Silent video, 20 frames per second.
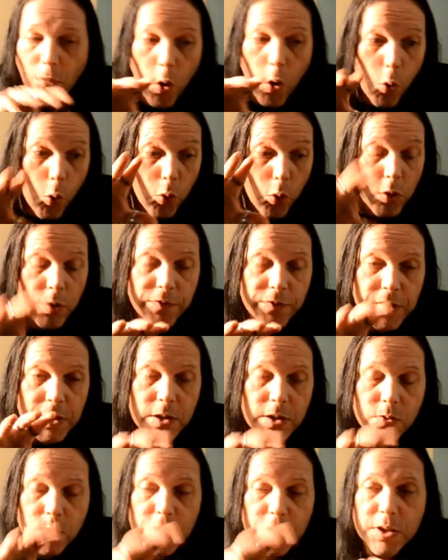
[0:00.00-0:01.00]
all of
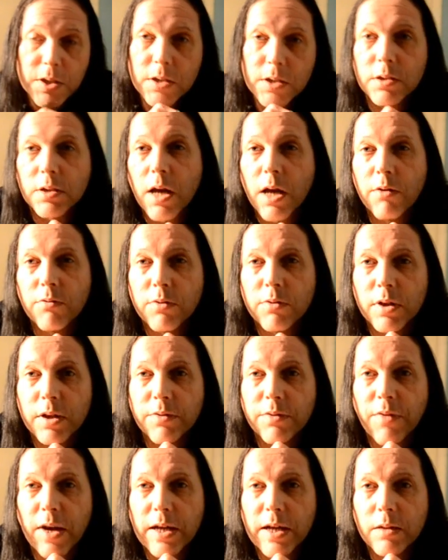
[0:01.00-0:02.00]
these whiskies are currently
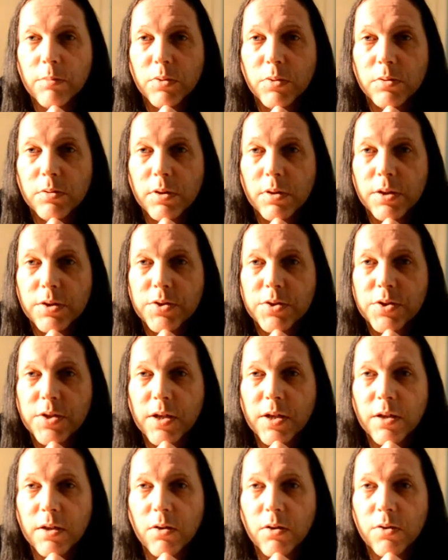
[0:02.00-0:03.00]
available at
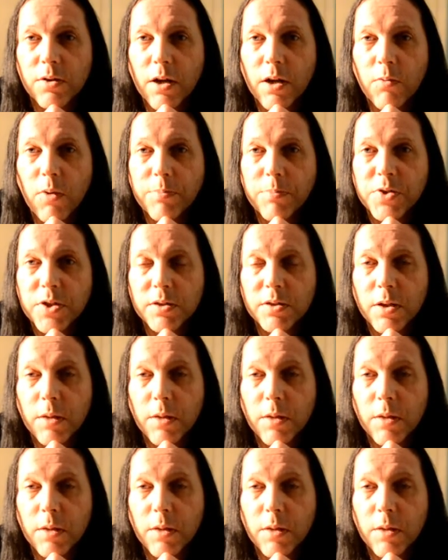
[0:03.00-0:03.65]
on our website,